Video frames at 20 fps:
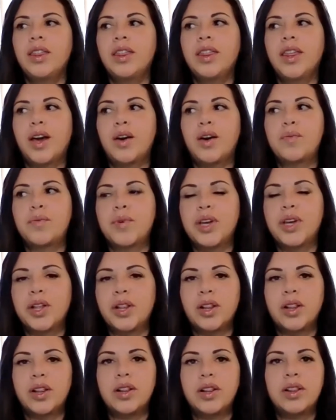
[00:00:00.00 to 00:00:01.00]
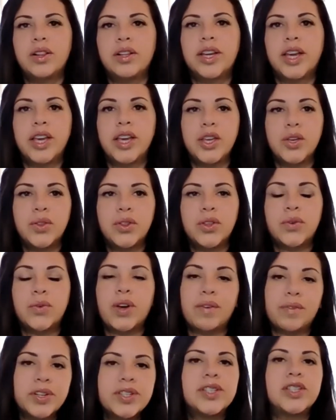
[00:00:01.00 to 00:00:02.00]
that will get you through
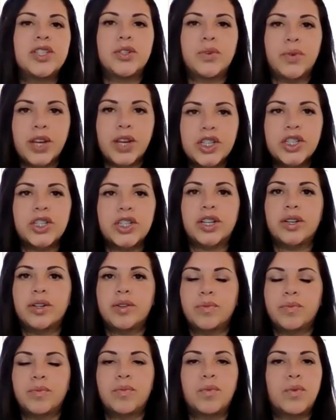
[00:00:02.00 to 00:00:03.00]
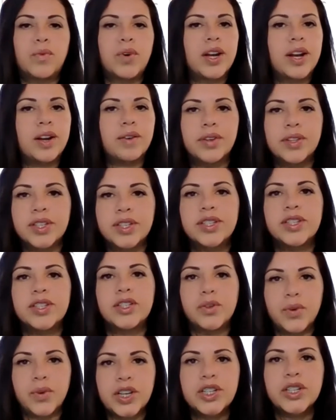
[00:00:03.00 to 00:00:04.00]
every situation, whatever the
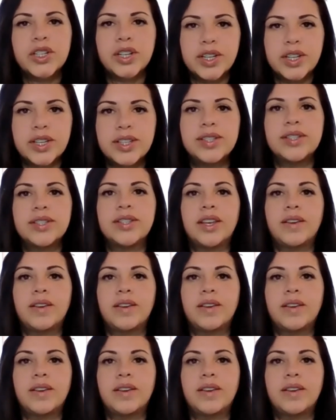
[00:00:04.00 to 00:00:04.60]
situation is.